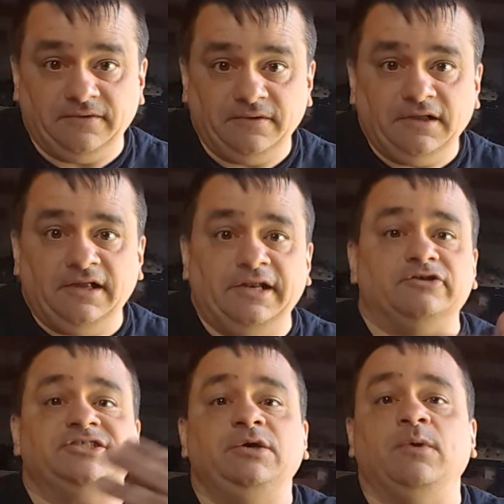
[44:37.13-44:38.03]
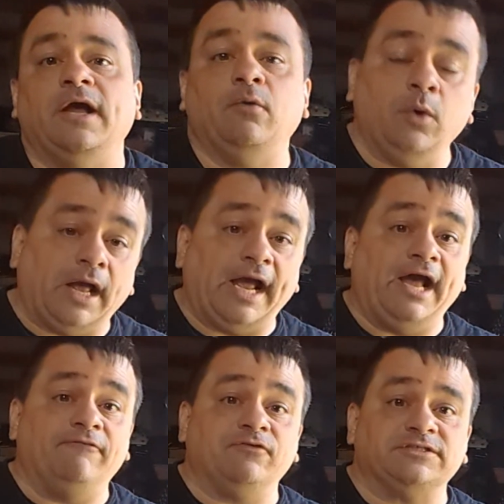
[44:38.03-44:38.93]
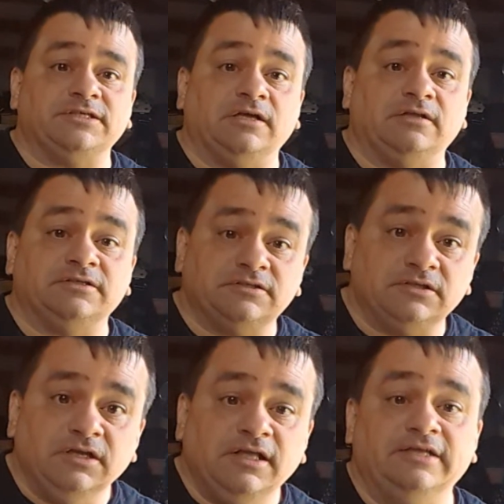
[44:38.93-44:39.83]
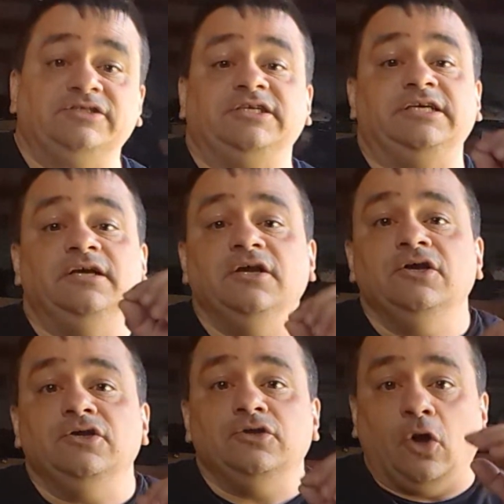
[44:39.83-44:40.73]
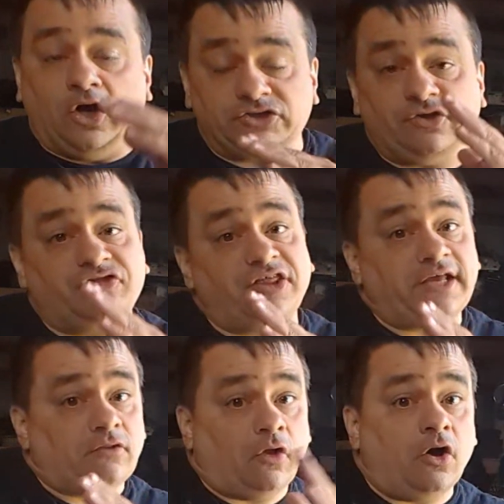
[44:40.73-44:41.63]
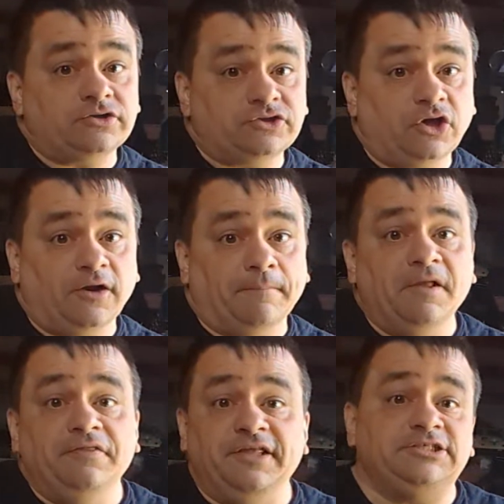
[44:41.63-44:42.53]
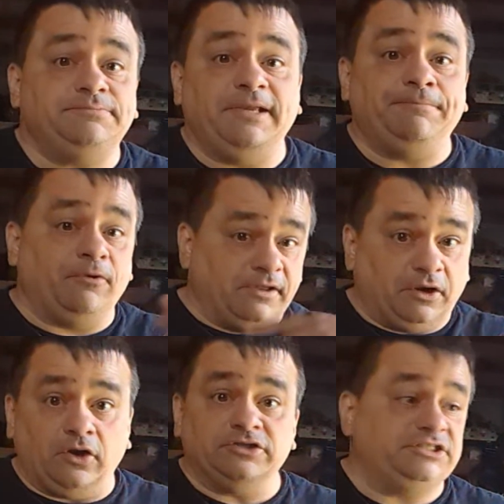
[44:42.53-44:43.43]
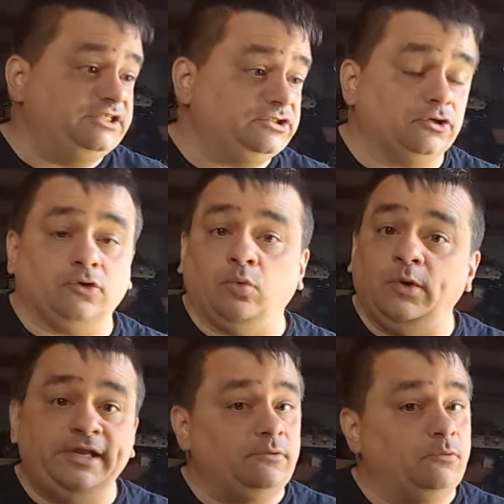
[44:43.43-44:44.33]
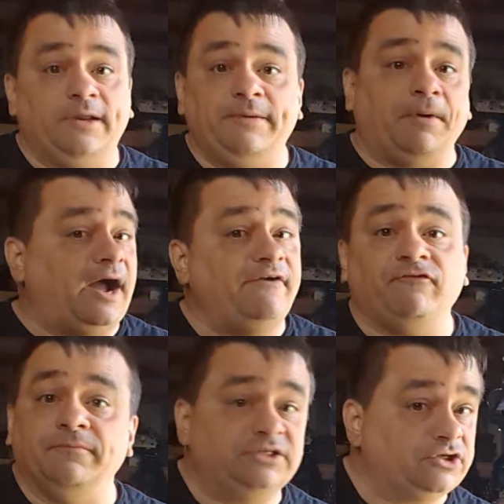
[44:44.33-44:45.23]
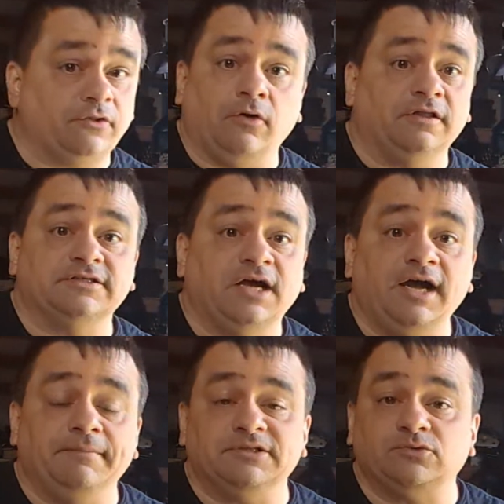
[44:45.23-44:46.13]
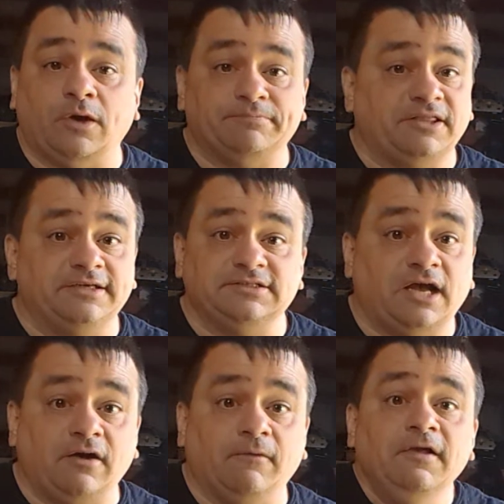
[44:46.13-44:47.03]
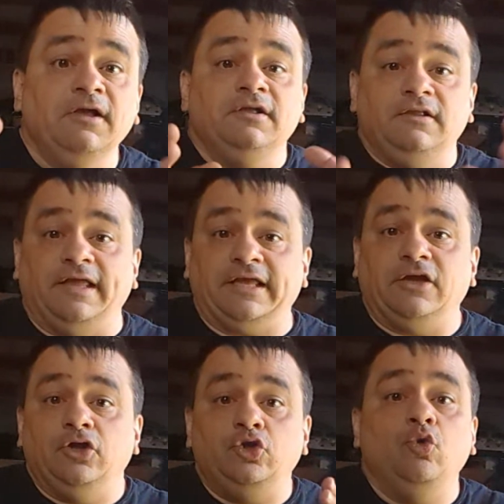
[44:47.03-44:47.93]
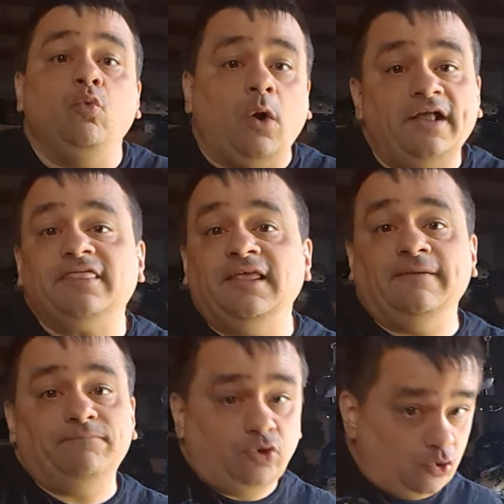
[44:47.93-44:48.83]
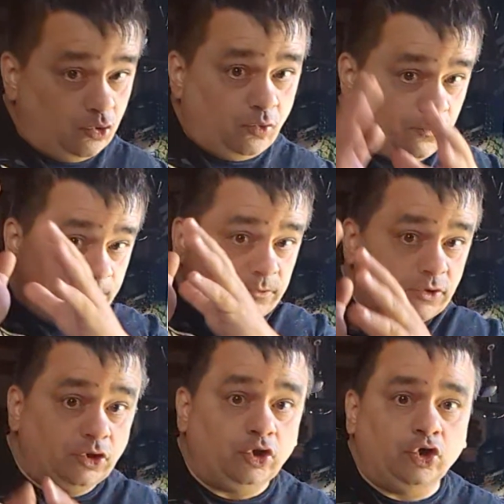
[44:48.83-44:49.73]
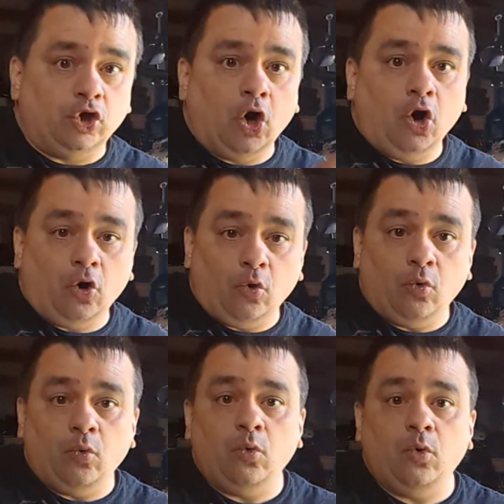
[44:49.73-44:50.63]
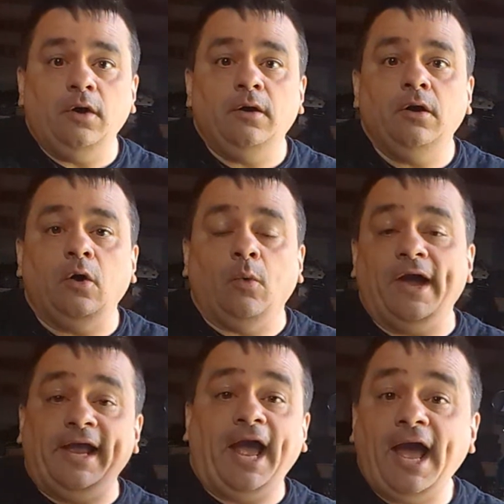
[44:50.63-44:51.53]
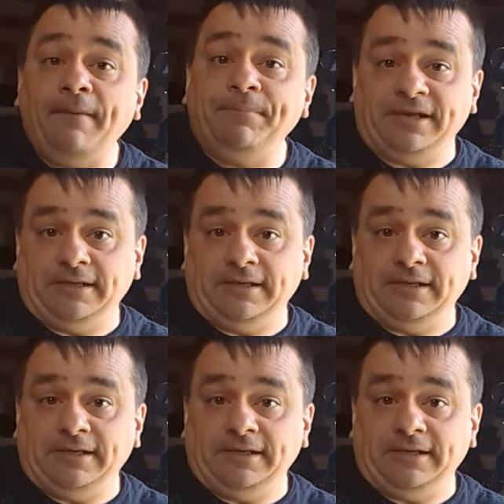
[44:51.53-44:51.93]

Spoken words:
And they'll see what I have for sale. And see, also think long term. These people in RC Circle, we buy from each other all the time and swap things out. Like, you want them to go away happy.